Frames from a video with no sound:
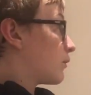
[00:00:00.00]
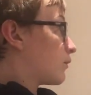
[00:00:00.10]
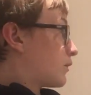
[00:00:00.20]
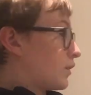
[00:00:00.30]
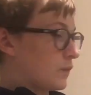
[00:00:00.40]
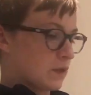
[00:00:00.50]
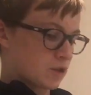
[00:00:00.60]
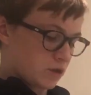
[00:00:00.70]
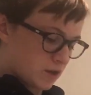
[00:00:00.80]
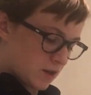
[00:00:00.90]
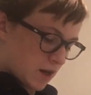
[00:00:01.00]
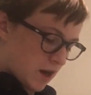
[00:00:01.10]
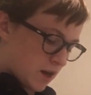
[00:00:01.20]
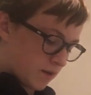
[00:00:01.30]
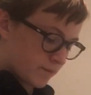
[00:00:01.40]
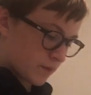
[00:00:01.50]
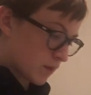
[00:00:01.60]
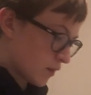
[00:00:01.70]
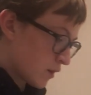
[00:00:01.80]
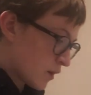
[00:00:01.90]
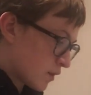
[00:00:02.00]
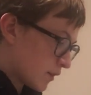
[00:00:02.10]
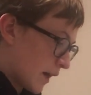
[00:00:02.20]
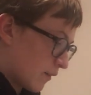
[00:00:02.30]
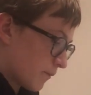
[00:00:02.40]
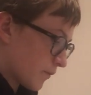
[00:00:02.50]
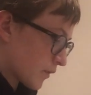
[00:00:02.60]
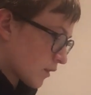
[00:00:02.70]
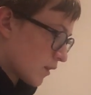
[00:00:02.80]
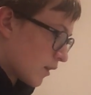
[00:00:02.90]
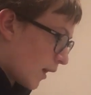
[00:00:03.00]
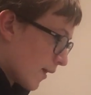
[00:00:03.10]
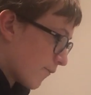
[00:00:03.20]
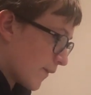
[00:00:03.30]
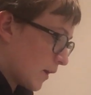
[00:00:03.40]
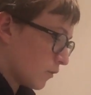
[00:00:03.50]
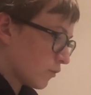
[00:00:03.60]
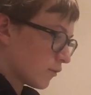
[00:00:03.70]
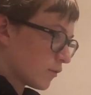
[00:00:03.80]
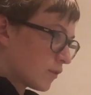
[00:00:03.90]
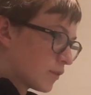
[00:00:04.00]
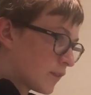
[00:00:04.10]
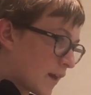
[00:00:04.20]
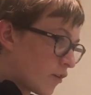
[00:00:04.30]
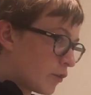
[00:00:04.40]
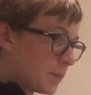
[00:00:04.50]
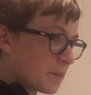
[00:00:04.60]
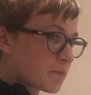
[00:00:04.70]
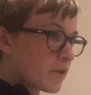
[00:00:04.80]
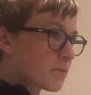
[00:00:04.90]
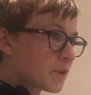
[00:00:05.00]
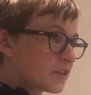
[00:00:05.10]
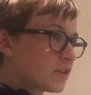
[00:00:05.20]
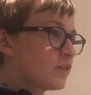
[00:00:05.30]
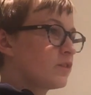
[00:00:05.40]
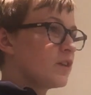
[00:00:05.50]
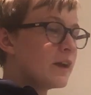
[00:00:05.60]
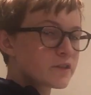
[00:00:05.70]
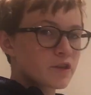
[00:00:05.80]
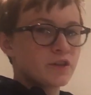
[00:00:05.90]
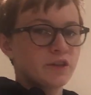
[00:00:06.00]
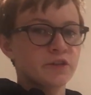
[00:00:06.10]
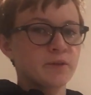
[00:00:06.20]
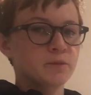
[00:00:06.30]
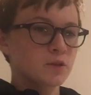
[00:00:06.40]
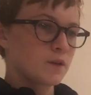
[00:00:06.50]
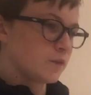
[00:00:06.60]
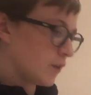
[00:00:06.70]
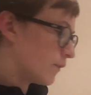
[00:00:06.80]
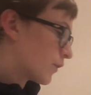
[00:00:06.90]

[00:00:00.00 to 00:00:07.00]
this function here. Now, I feel that it would be appropriate to introduce some derivatives